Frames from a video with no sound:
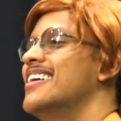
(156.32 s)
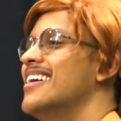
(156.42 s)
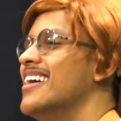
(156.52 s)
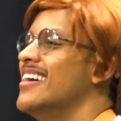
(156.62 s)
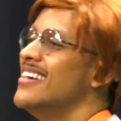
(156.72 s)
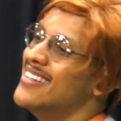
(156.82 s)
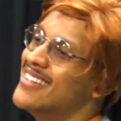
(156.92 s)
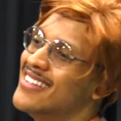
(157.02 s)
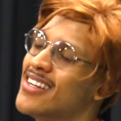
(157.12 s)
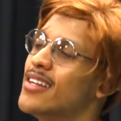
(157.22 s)
hey,
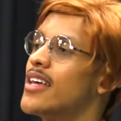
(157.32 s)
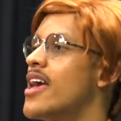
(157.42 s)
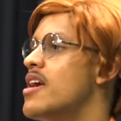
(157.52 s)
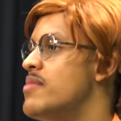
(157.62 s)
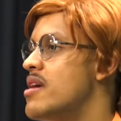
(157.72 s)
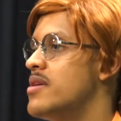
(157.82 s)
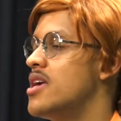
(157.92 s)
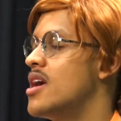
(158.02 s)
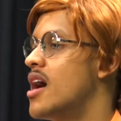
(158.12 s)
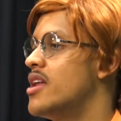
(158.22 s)
you know, like, hey,
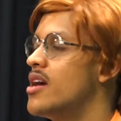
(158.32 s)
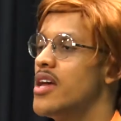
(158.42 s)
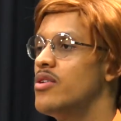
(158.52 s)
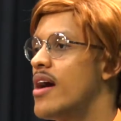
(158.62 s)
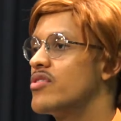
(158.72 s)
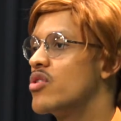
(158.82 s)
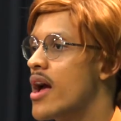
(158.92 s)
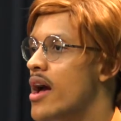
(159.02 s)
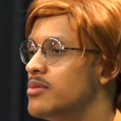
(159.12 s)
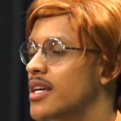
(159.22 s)
baby, I, I don't have
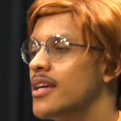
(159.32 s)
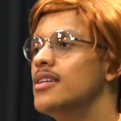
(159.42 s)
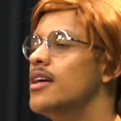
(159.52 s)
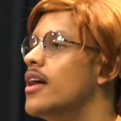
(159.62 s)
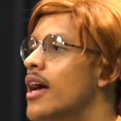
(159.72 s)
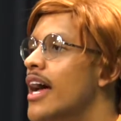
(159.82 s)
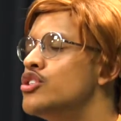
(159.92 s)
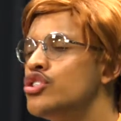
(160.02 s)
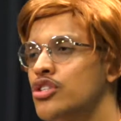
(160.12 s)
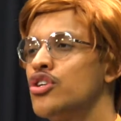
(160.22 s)
crabs. Like, it,
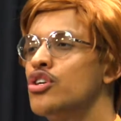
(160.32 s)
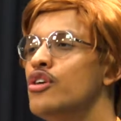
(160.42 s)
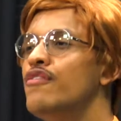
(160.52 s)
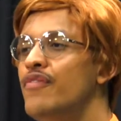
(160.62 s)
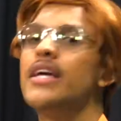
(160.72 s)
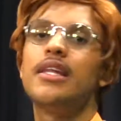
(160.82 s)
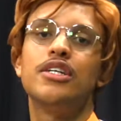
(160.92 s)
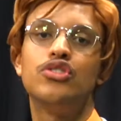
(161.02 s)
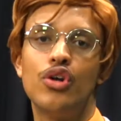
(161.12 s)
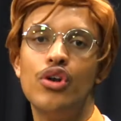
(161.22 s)
it's such a good
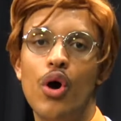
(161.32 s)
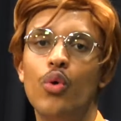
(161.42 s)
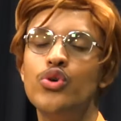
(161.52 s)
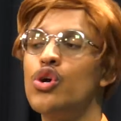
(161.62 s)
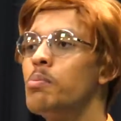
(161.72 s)
feeling to know your